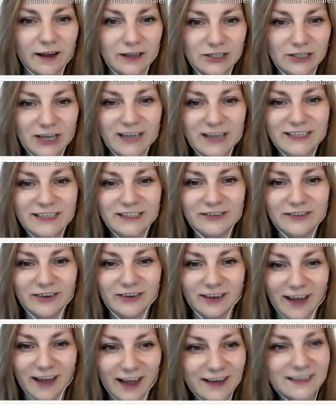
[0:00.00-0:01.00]
just
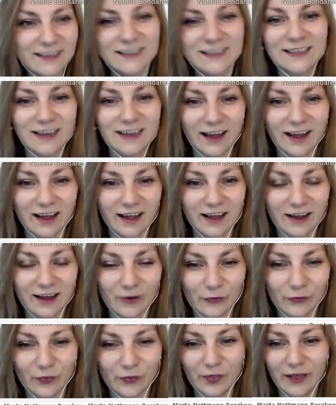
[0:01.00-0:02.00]
relax
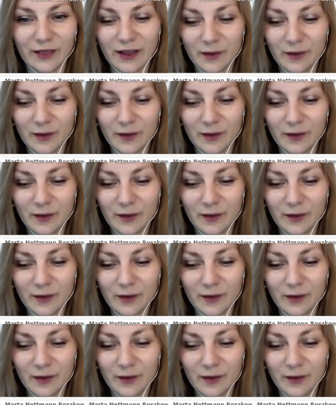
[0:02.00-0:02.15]
on their